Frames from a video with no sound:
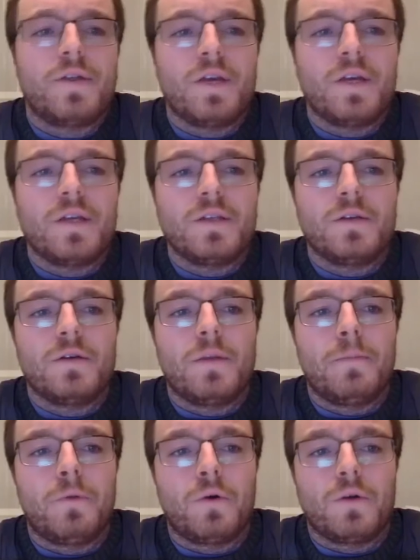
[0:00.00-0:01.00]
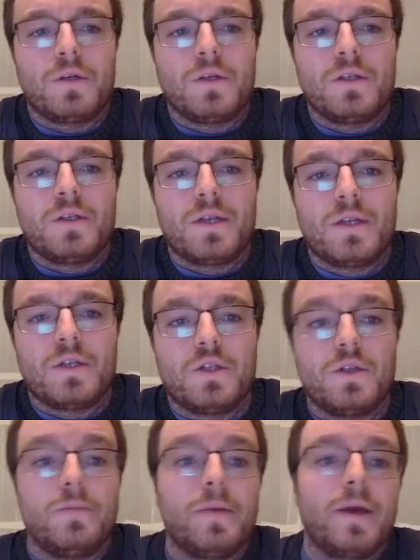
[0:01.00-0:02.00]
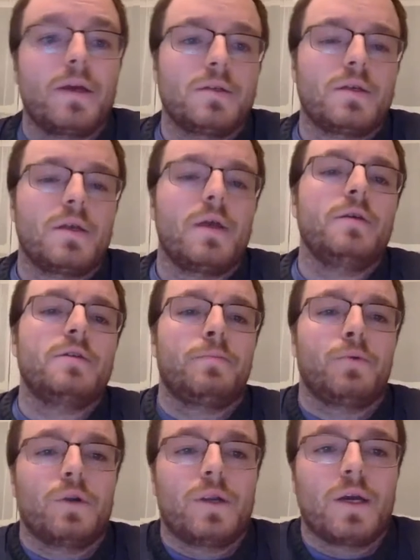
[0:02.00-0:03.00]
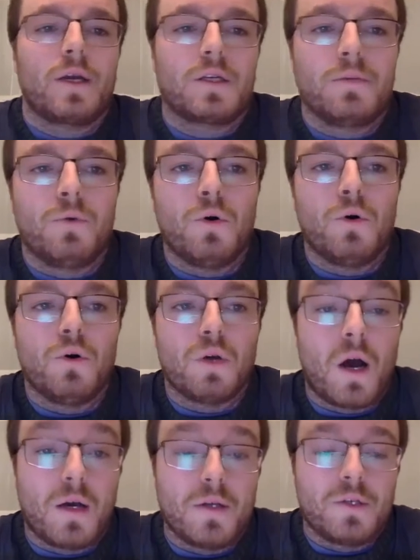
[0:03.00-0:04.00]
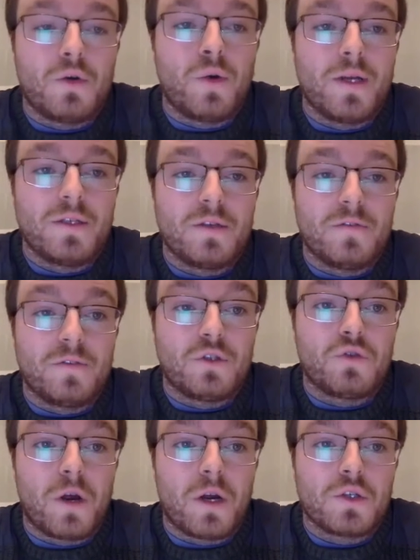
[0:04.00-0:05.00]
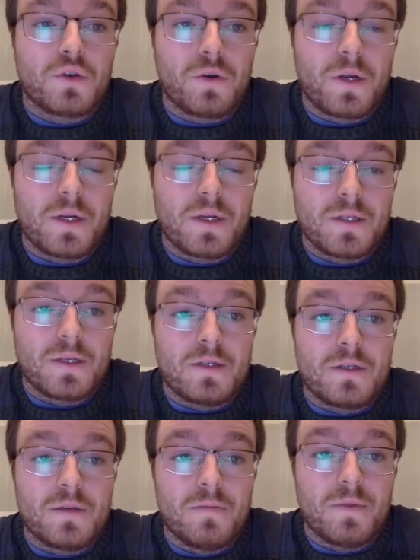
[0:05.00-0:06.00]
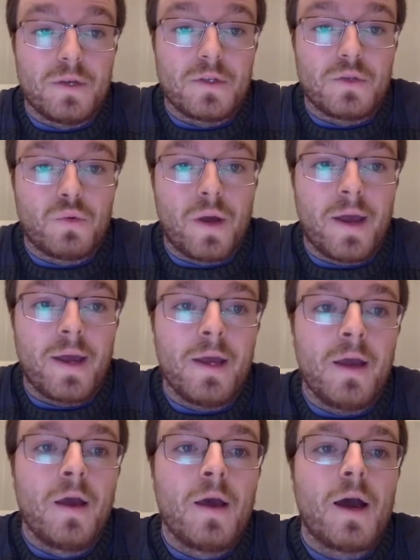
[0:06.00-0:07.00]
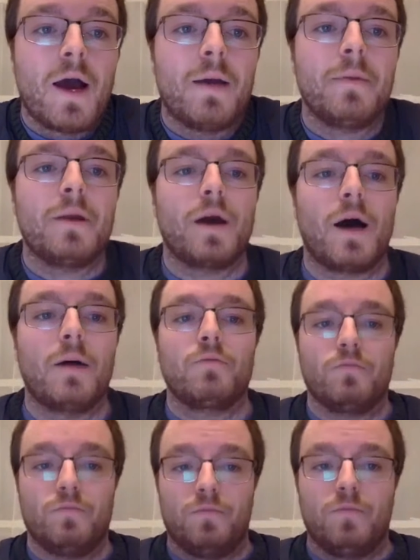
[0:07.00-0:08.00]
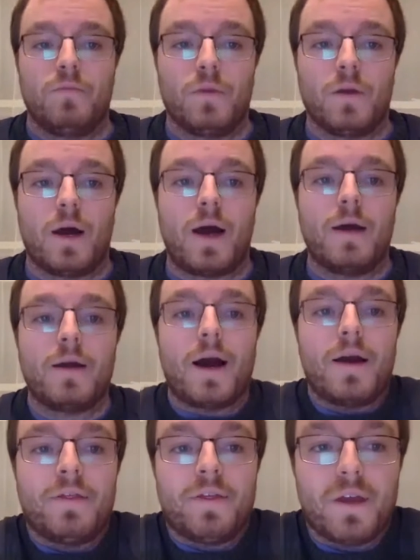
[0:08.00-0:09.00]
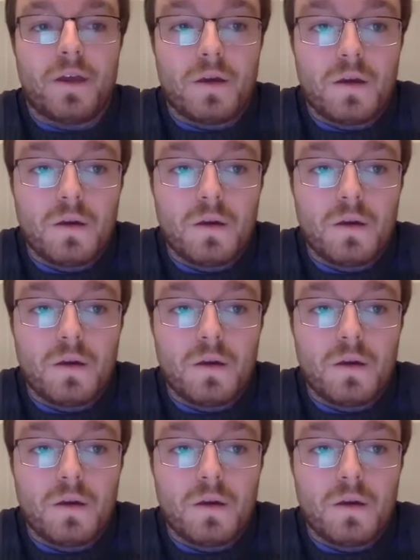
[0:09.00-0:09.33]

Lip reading: think it's an important distinction to make because it is a predictable consequence of structuring a system this way. I mean, I think